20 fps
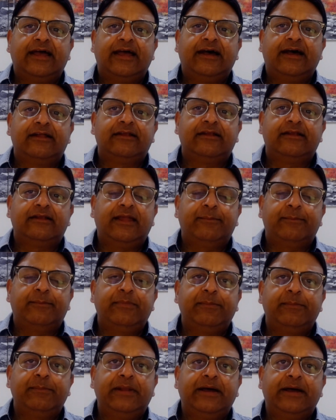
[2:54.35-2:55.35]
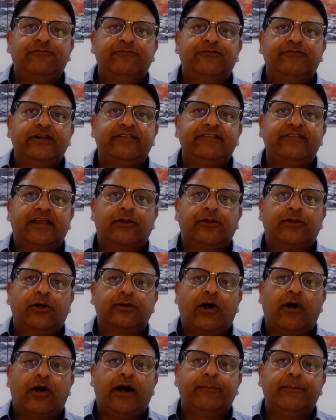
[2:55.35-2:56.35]

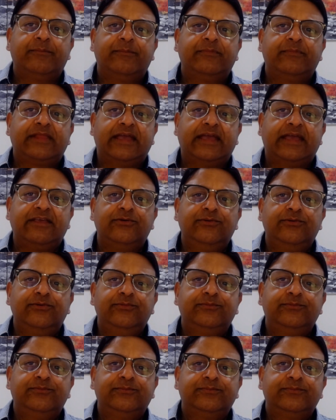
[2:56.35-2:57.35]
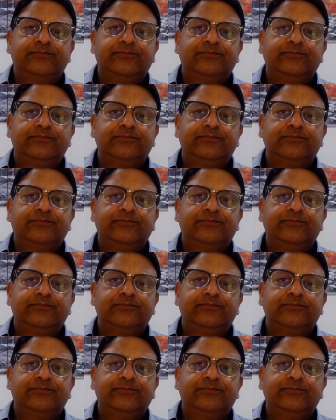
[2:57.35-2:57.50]
www.virsec.com. Thank you.